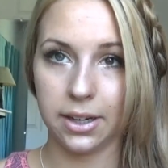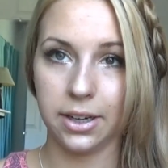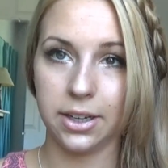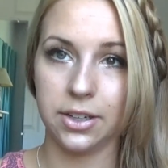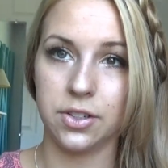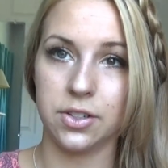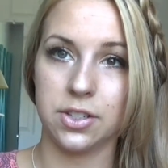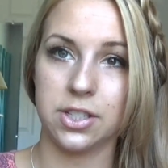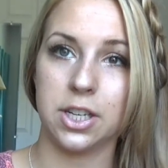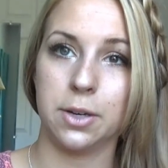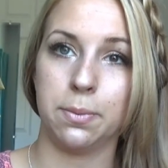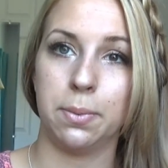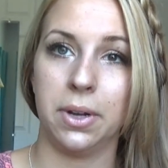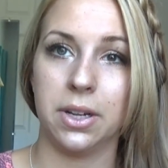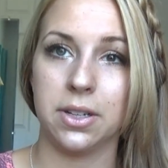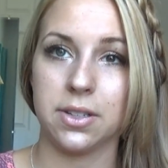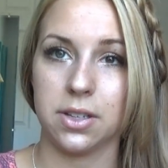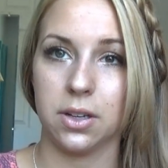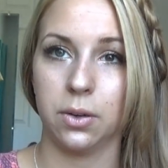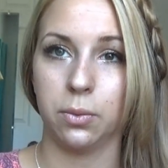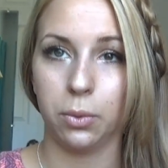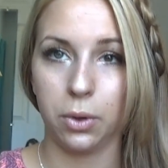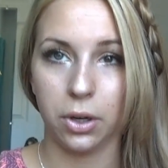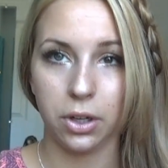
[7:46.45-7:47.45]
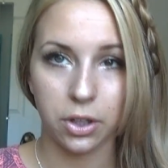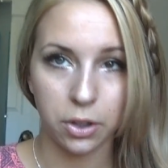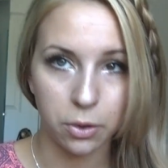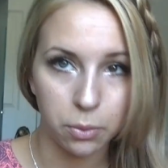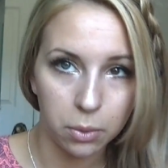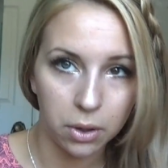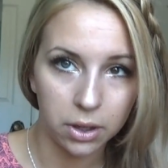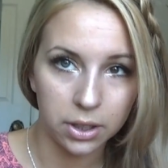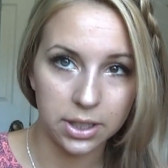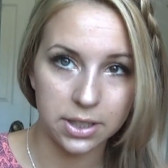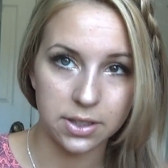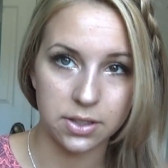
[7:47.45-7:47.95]
It just depends on what you
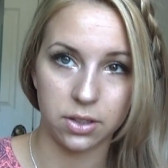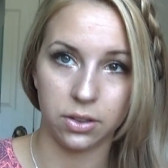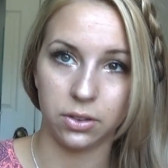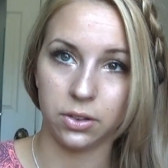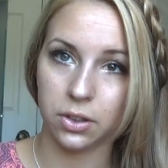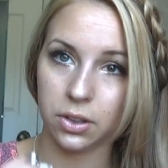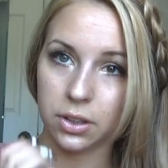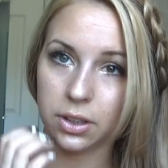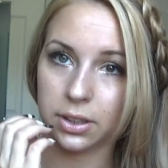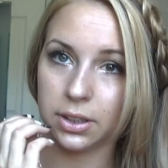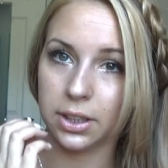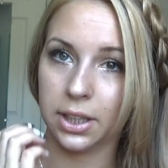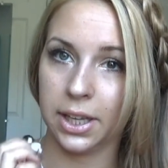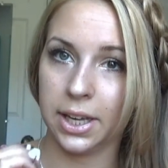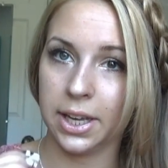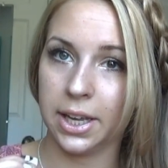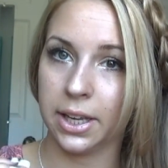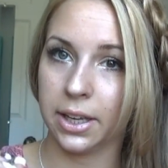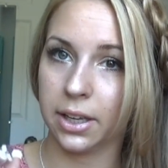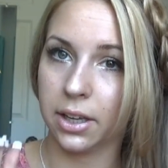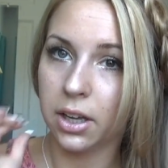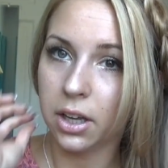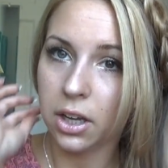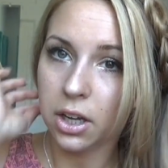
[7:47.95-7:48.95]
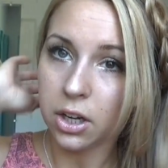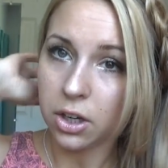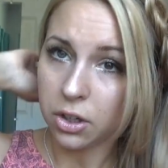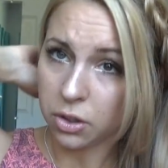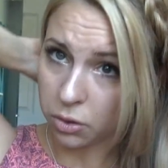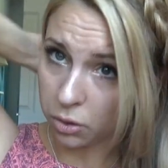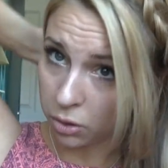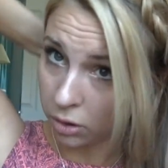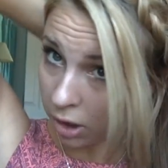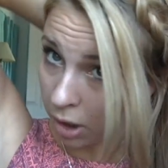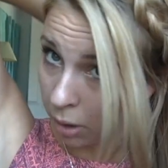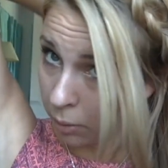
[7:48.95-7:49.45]
want it to look like.
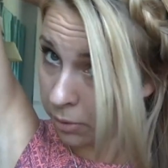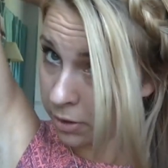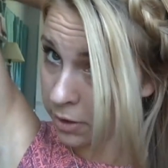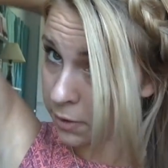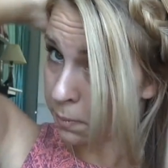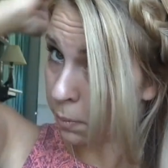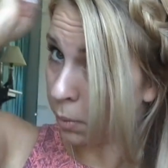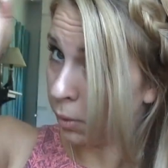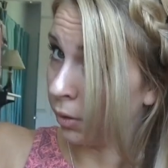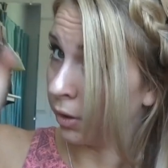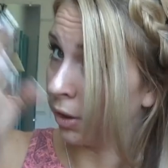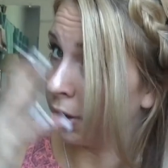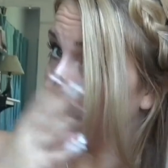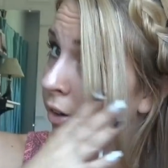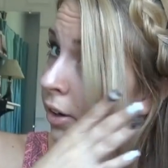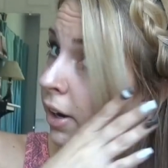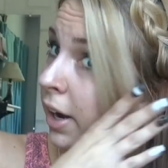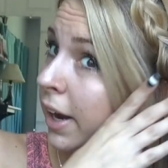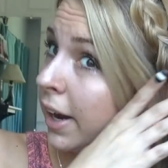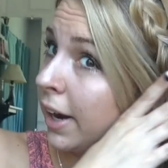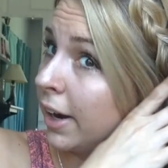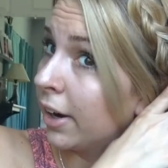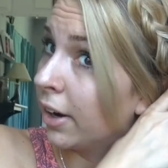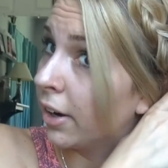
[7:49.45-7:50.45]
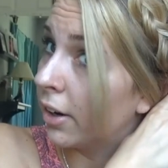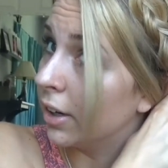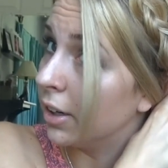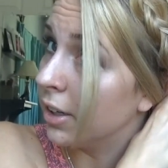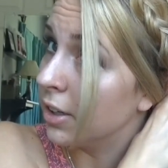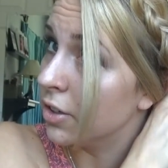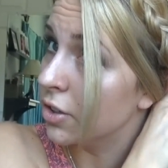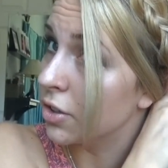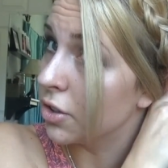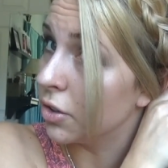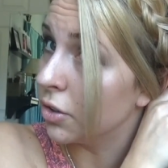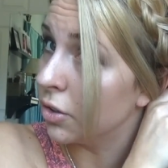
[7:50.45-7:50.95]
You could always pull your hair
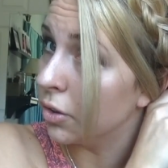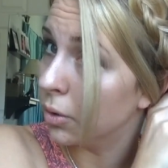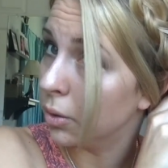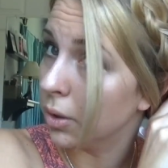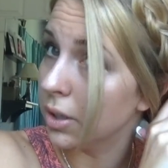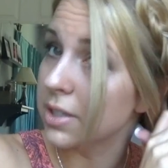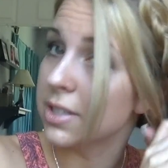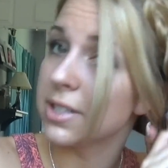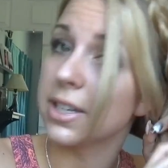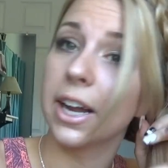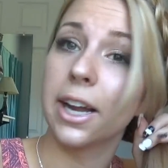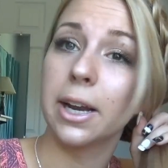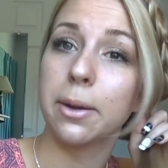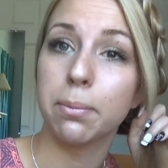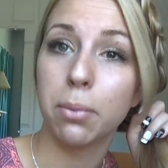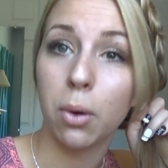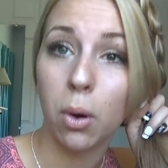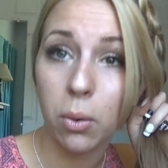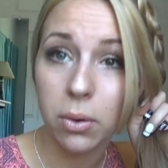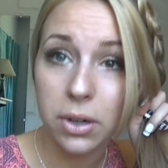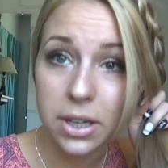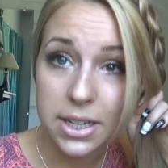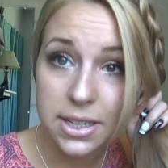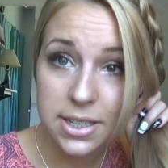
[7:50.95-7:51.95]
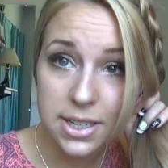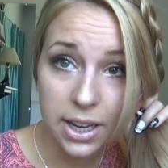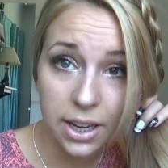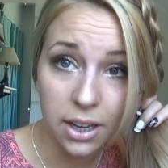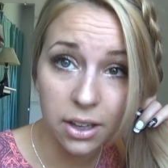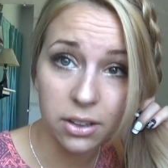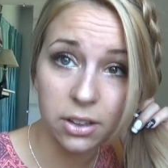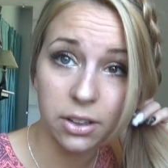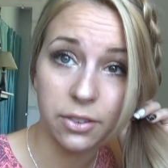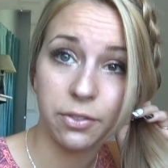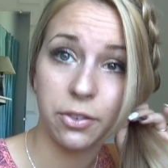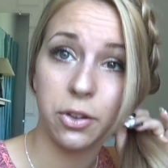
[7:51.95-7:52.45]
into a side
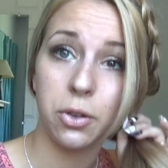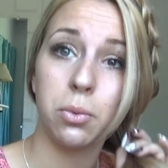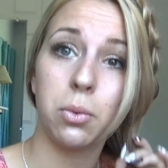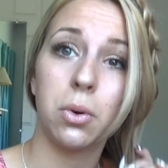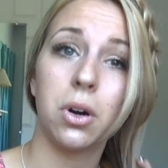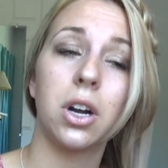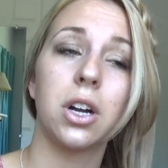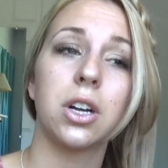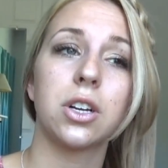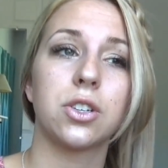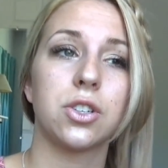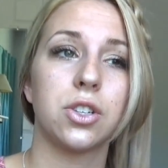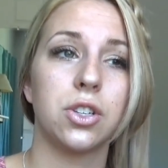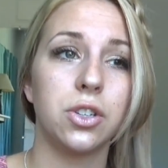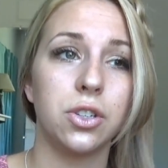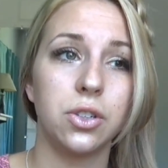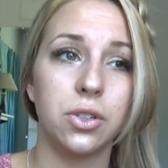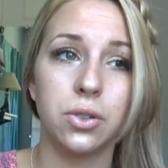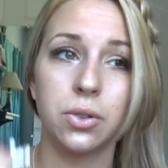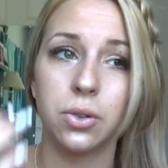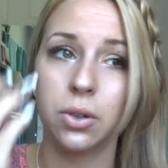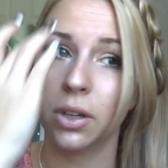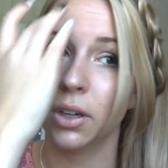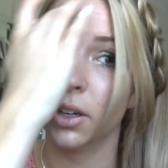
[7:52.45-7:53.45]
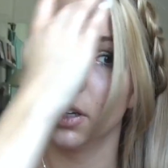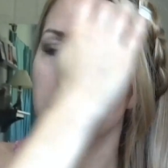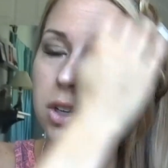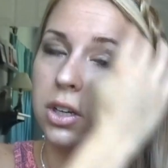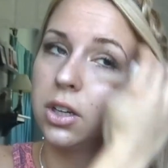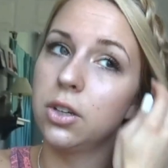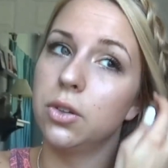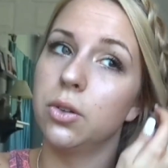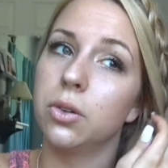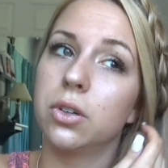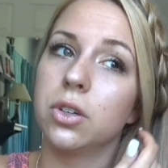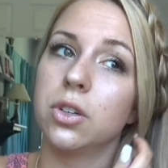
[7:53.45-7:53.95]
ponytail if you want to.
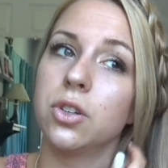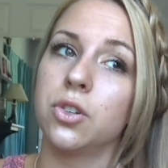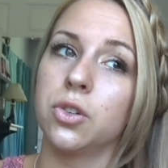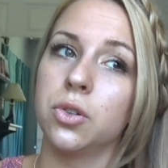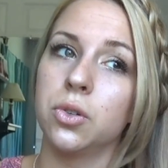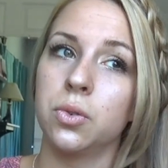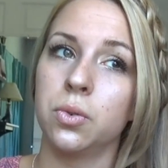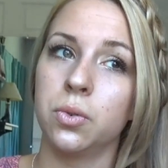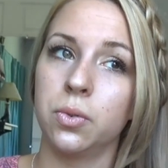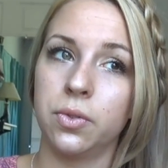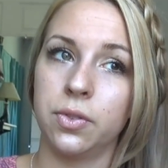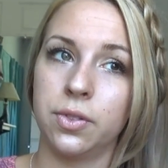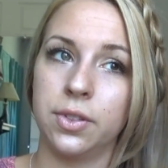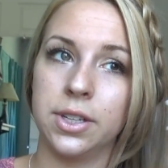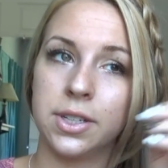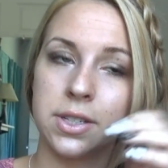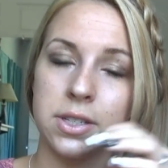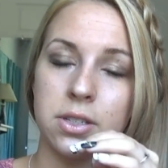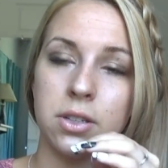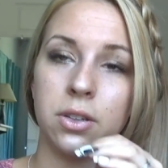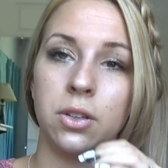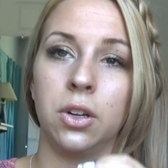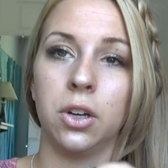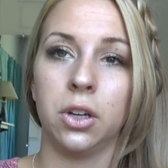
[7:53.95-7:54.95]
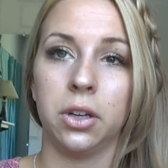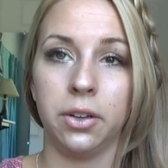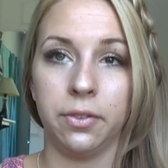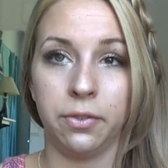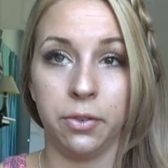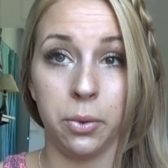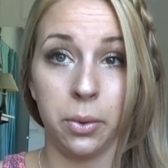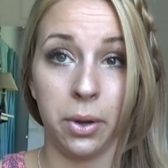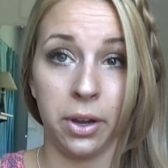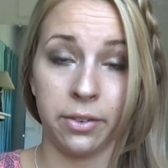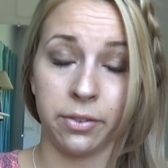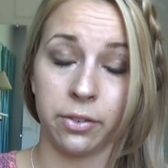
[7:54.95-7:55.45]
You could do this look if
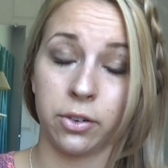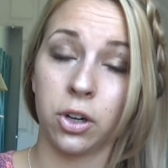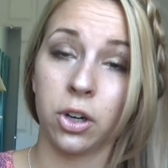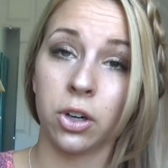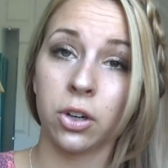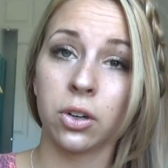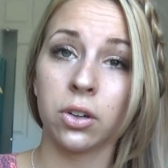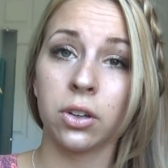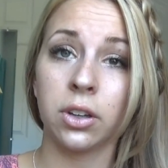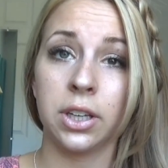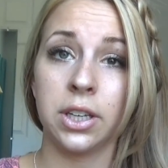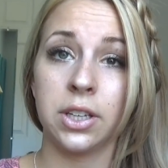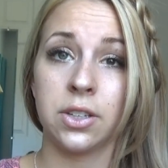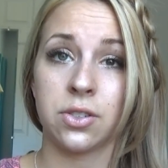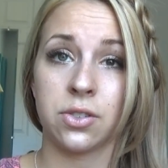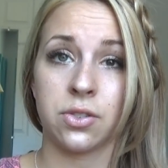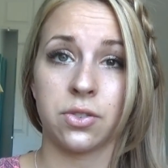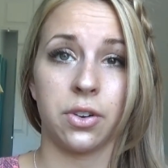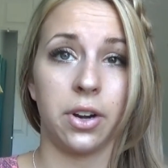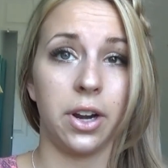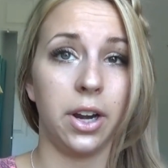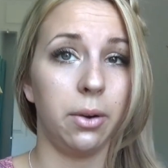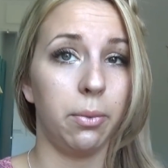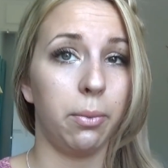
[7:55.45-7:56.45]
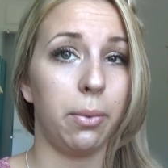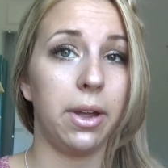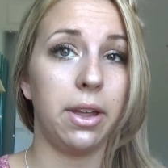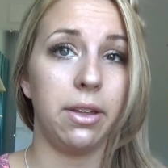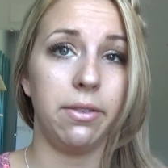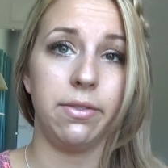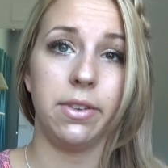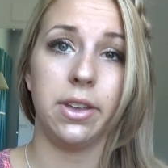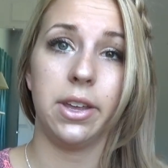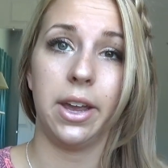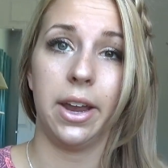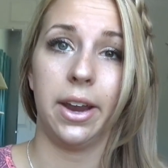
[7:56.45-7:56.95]
you have curly, straight,
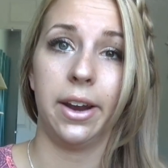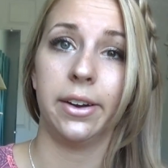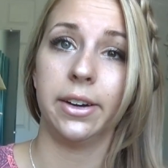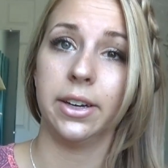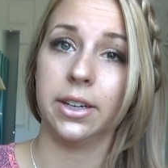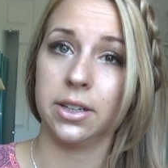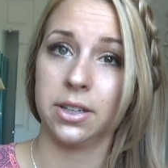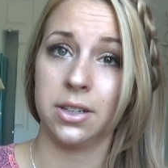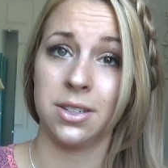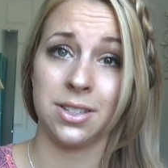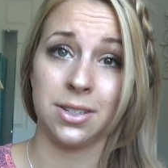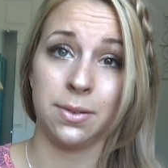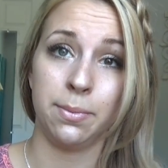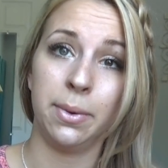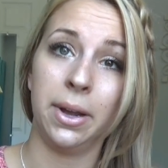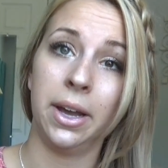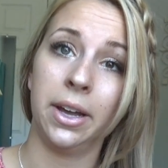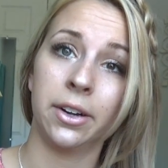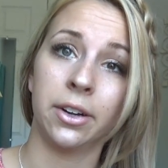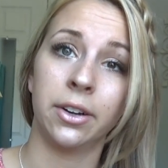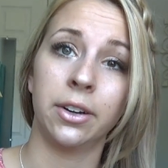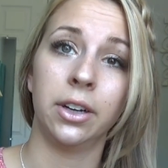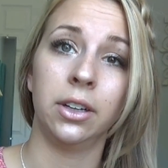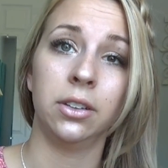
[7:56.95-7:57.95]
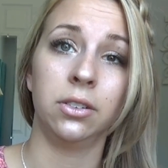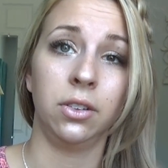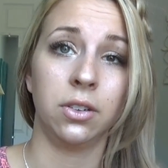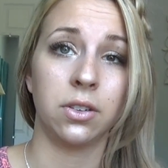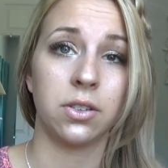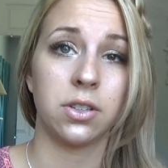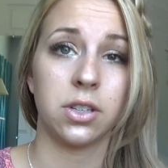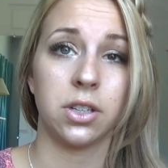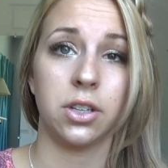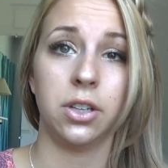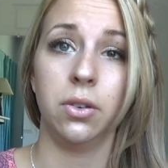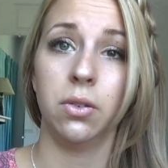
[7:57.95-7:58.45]
wavy hair. It doesn't matter. It
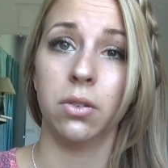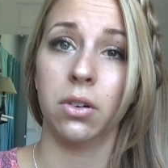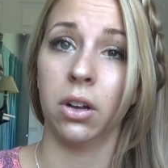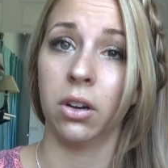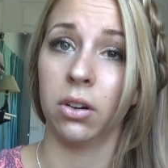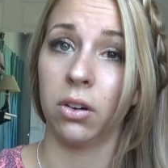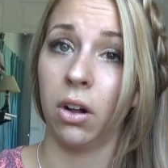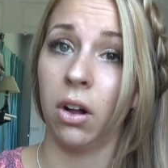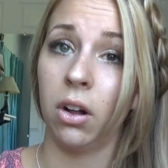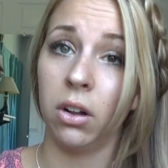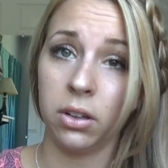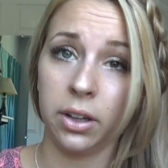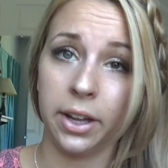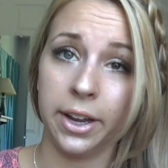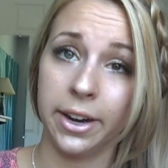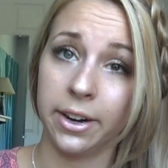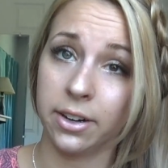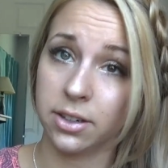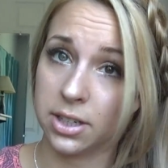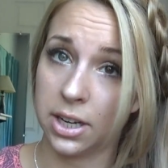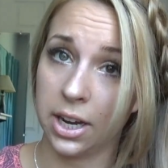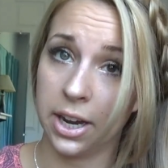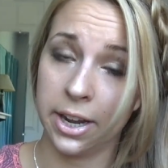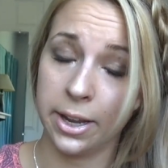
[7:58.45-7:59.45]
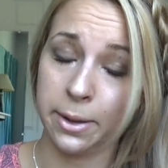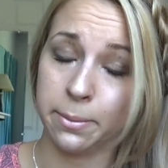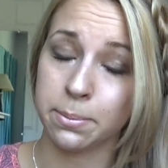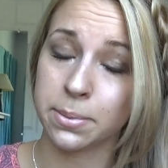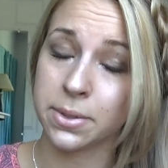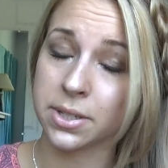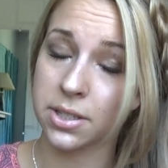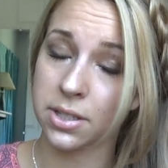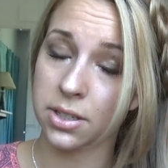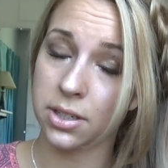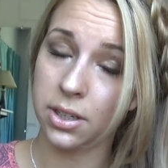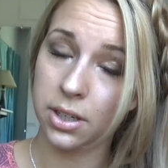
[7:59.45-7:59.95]
looks cute on all hair
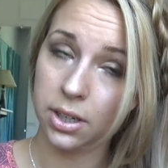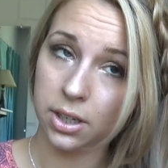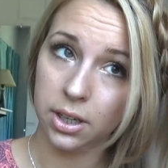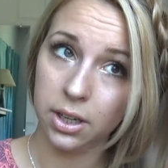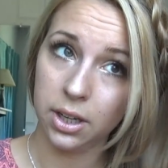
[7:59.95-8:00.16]
types.